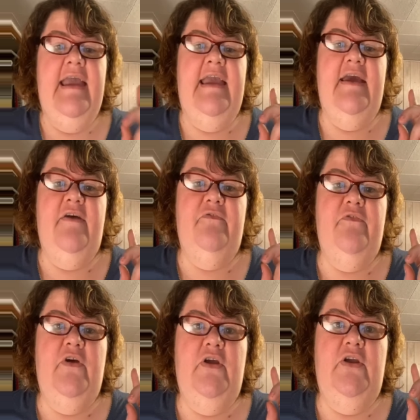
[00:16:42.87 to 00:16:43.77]
If
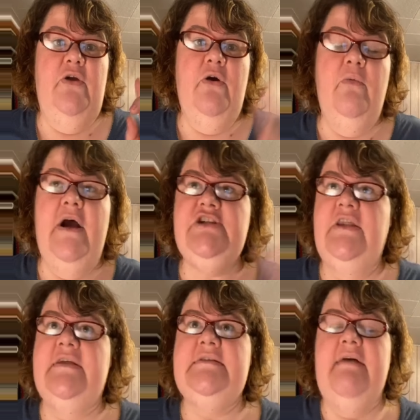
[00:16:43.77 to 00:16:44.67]
you are
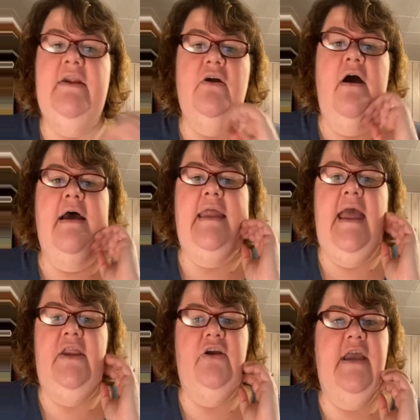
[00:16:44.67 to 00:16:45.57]
watching this later on
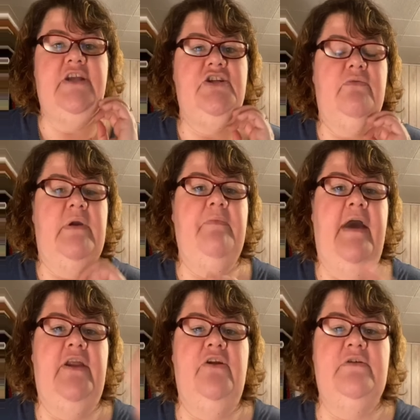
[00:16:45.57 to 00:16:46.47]
and you're catching the
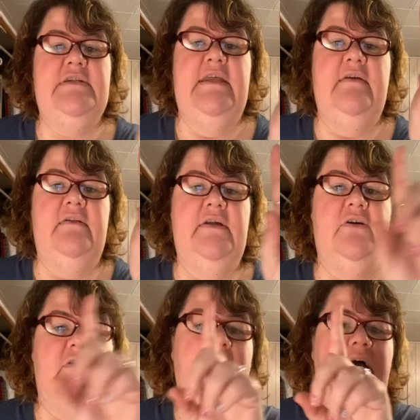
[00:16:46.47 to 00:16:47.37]
replay and you don't see the little